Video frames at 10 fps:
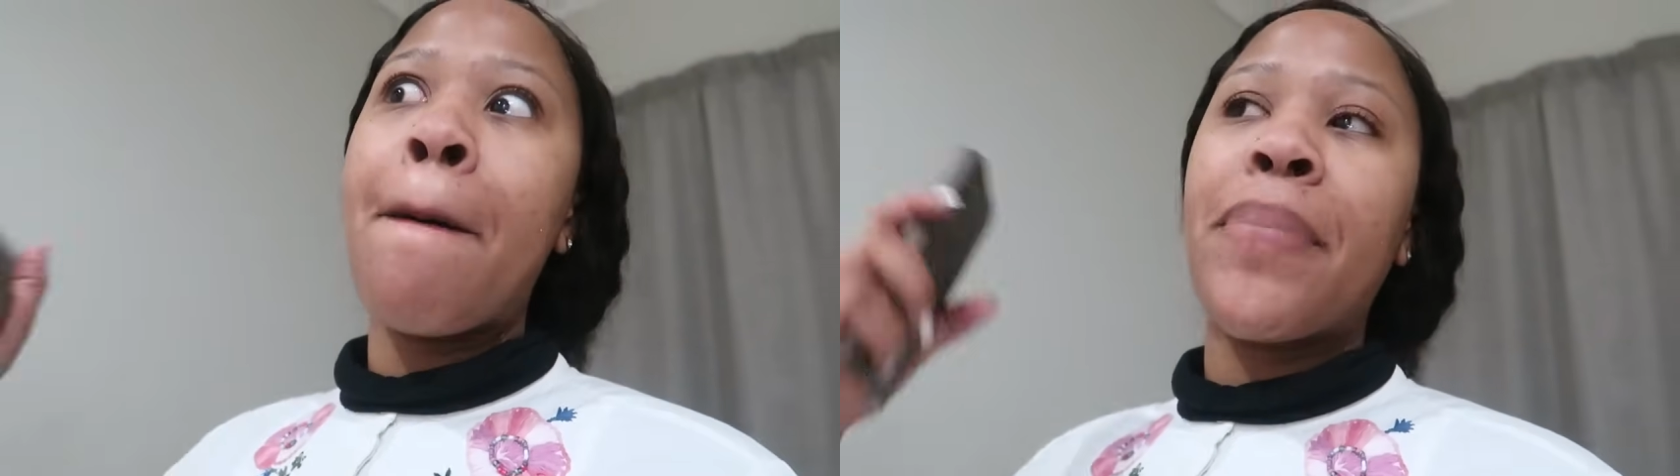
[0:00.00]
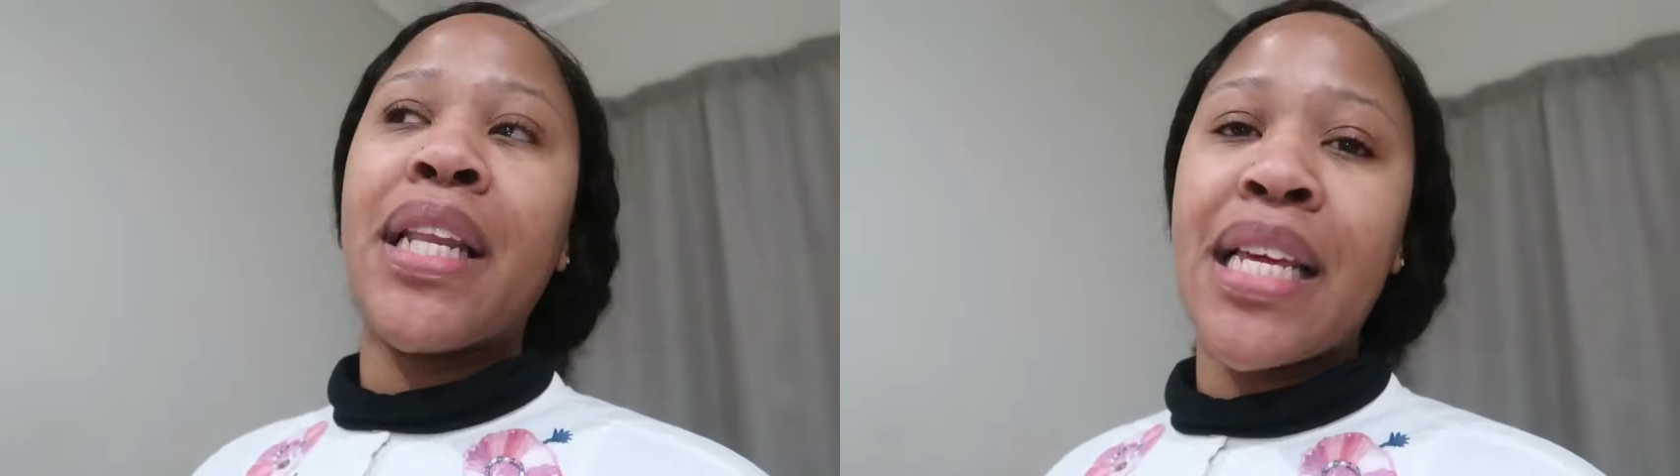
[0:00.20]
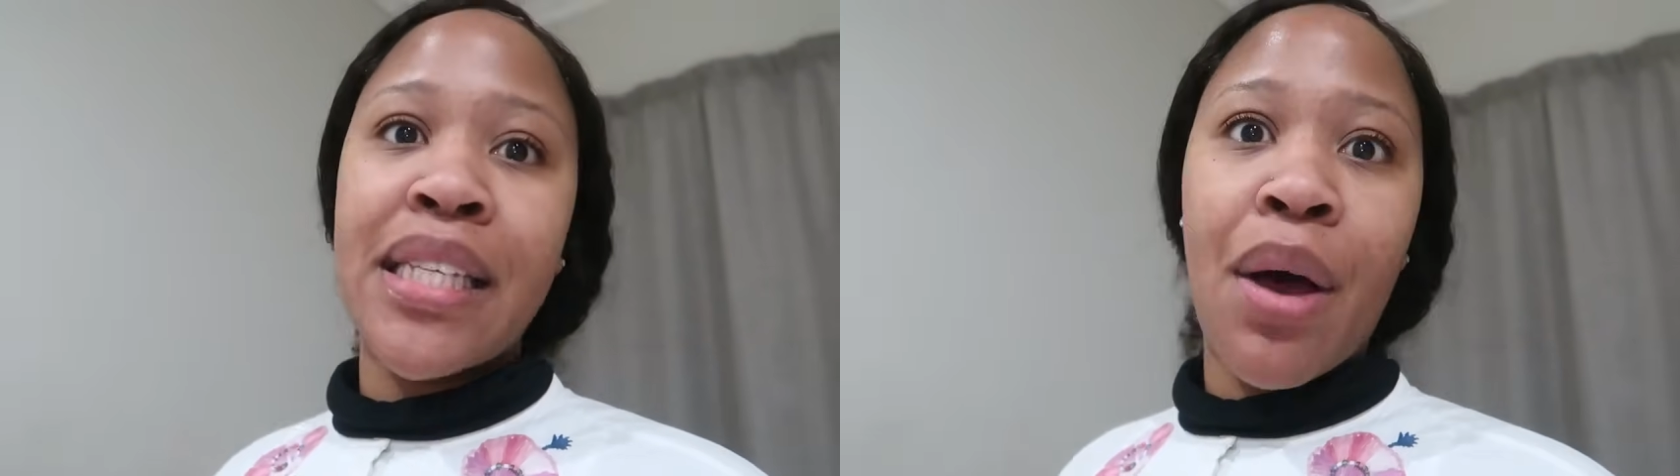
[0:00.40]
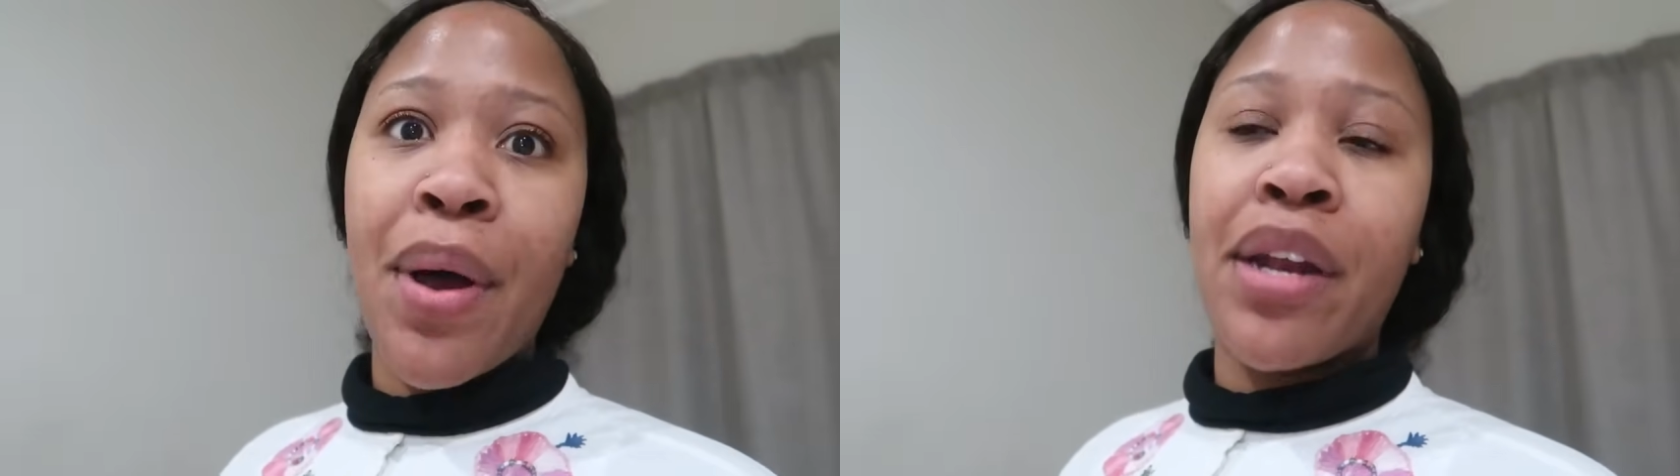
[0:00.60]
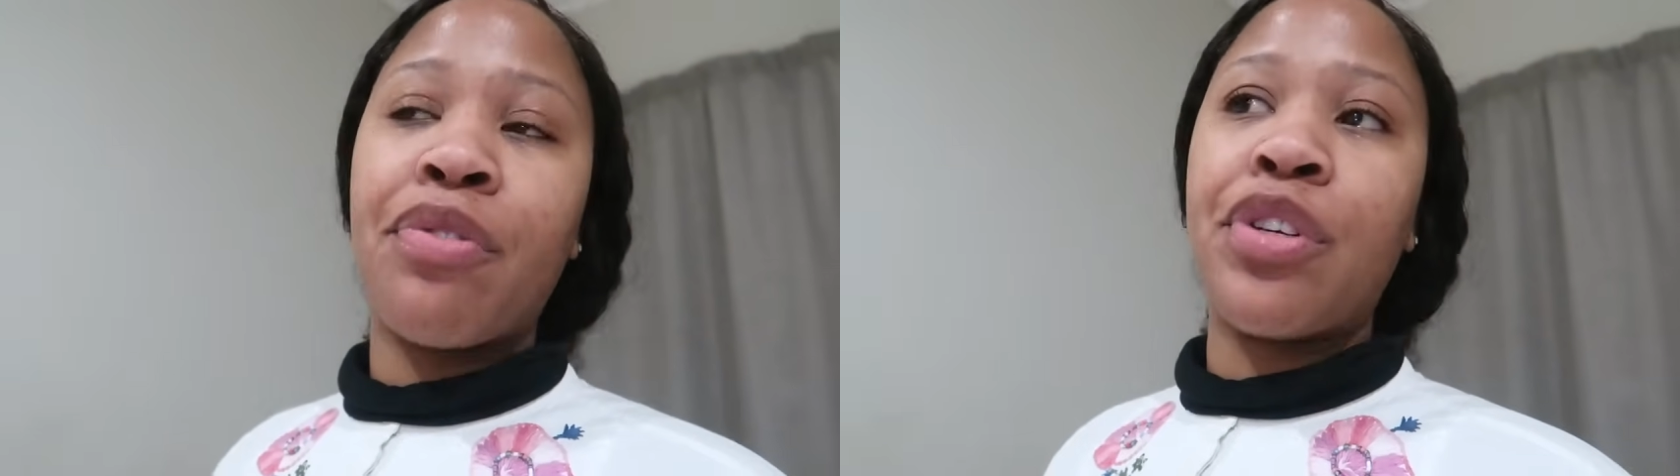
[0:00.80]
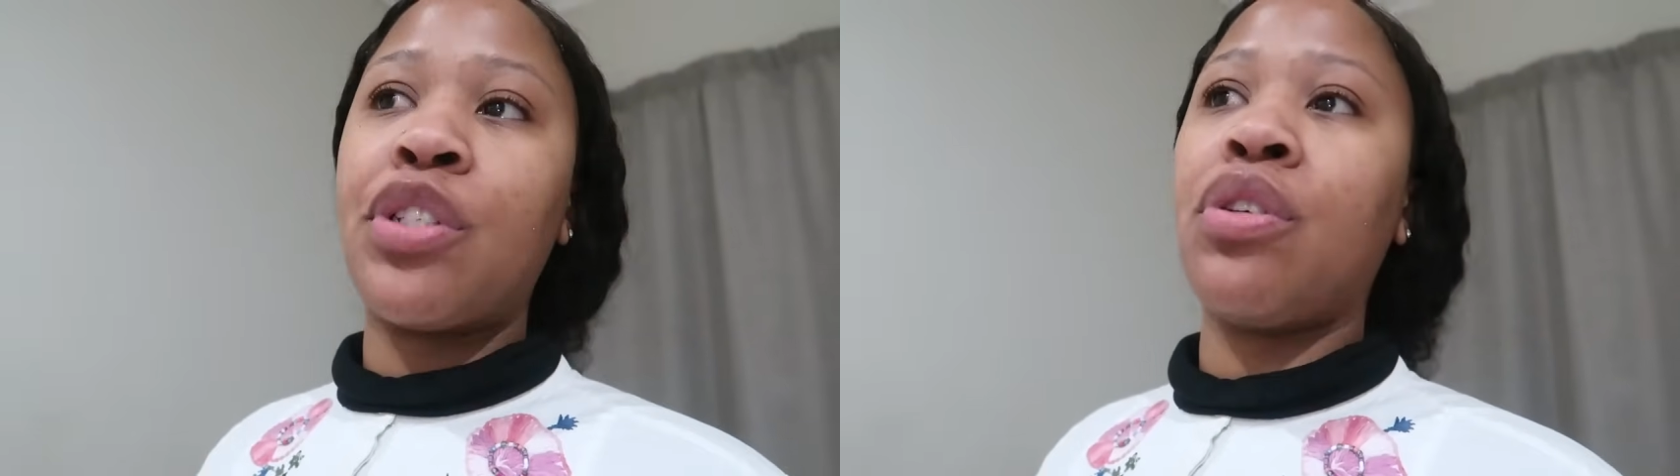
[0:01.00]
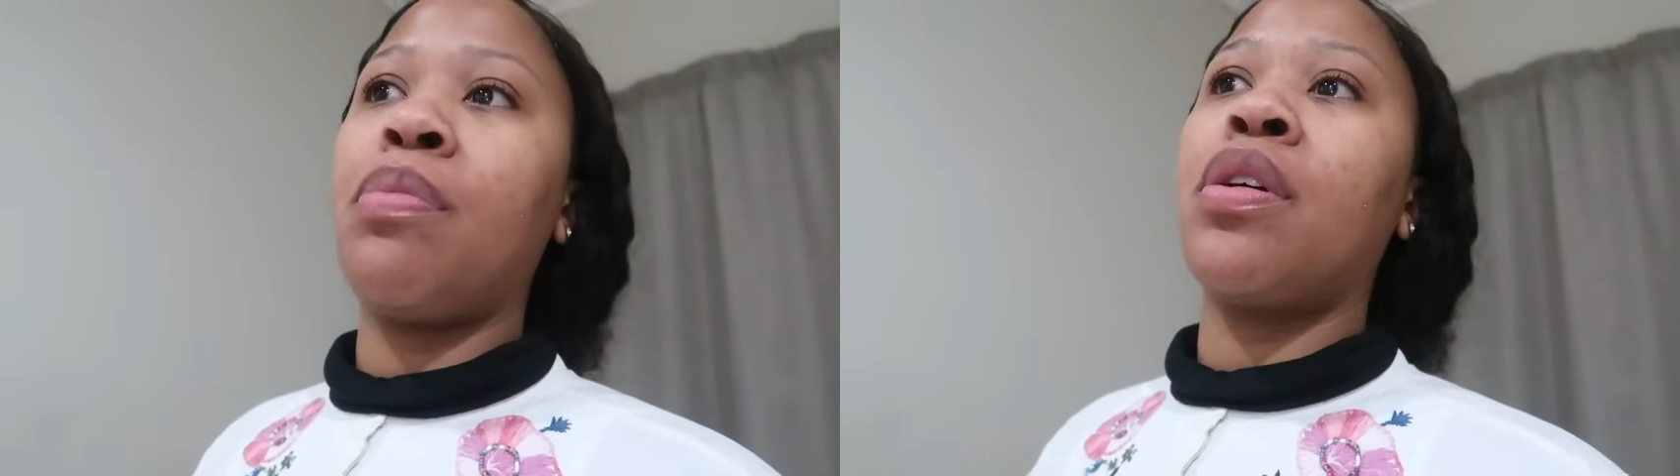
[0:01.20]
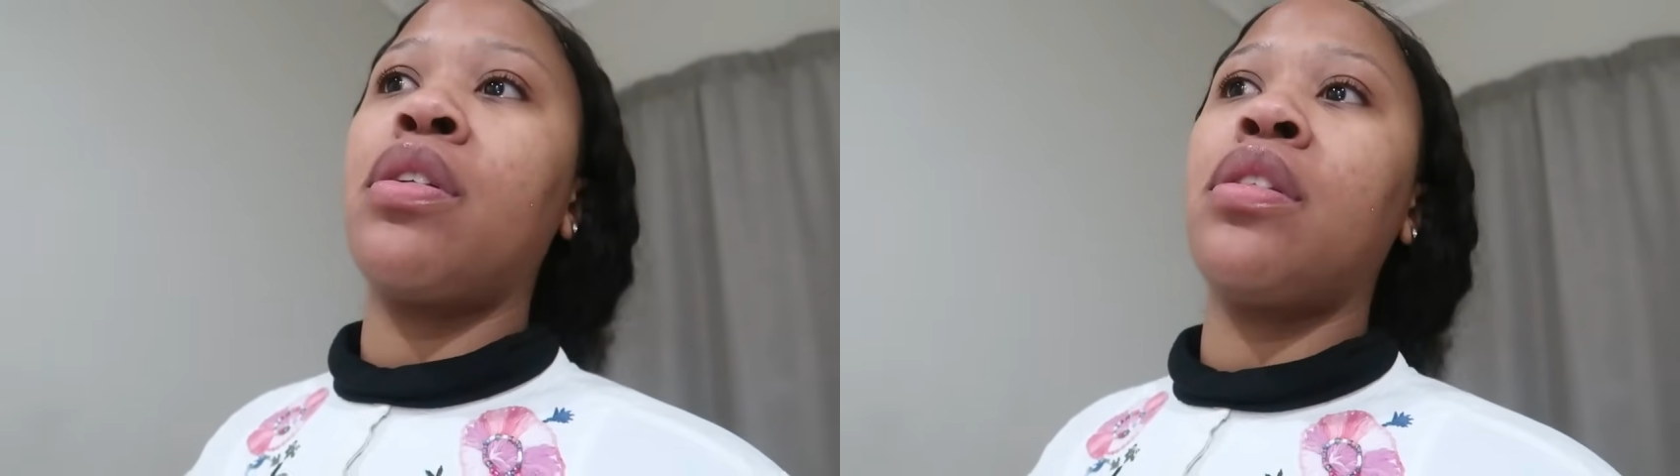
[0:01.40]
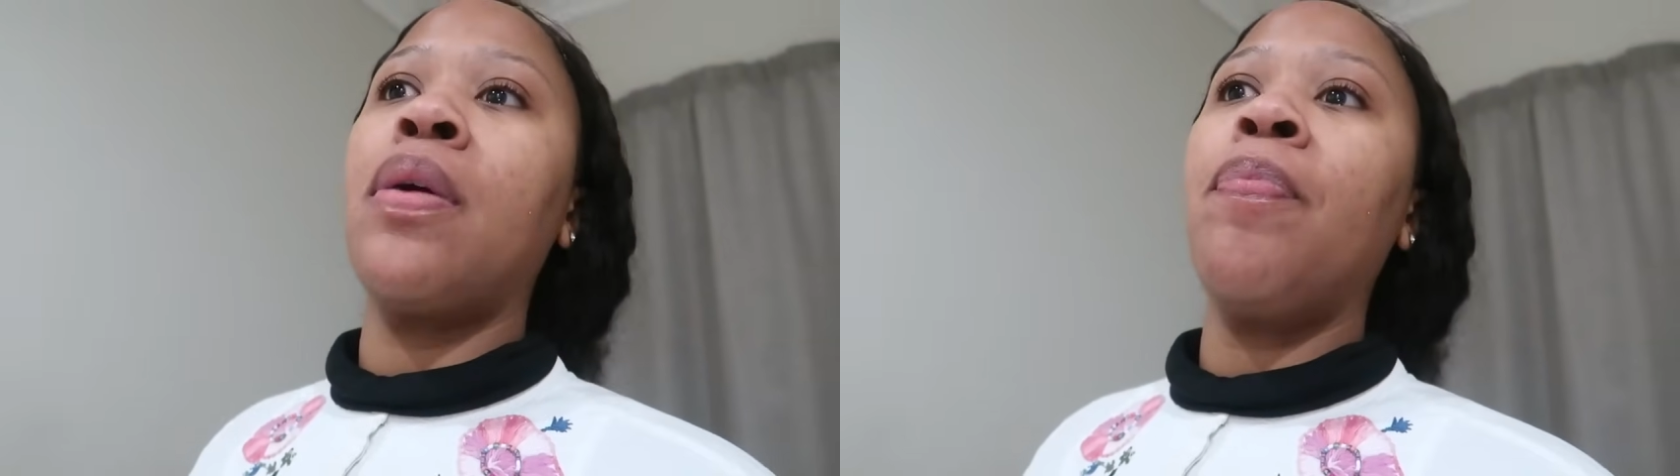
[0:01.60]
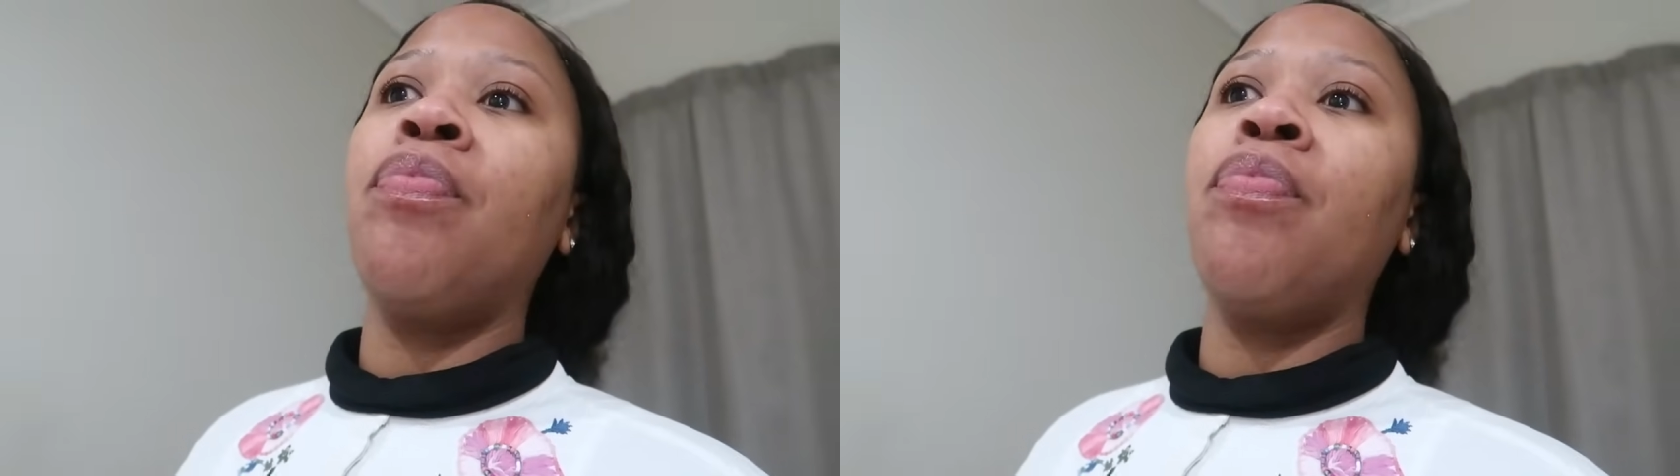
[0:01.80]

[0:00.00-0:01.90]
plus our anniversary, because